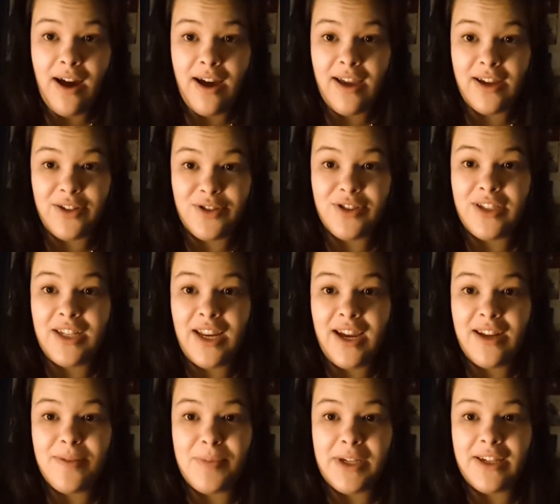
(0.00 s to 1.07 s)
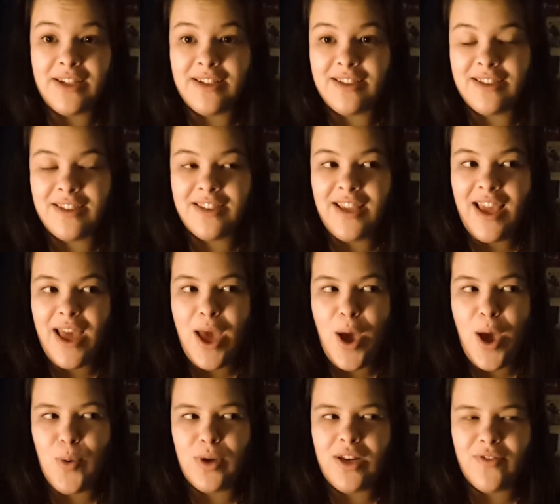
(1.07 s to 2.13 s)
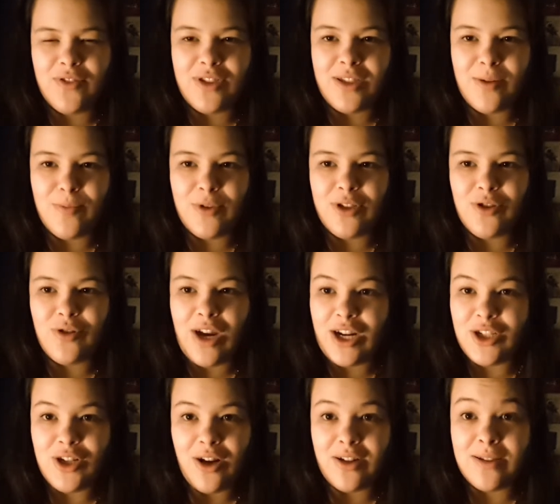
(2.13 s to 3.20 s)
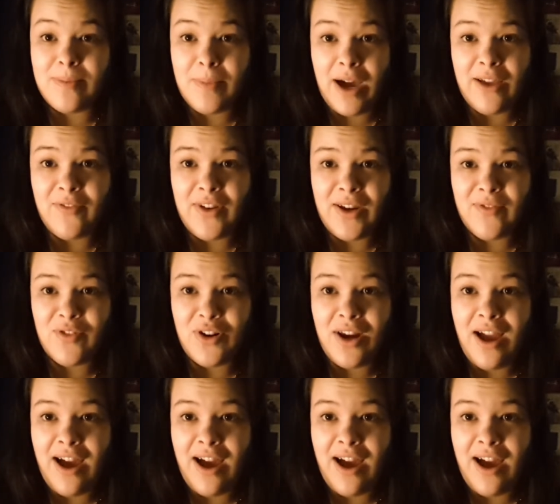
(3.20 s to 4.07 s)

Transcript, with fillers: I understand because whenever someone trash talks my favorite,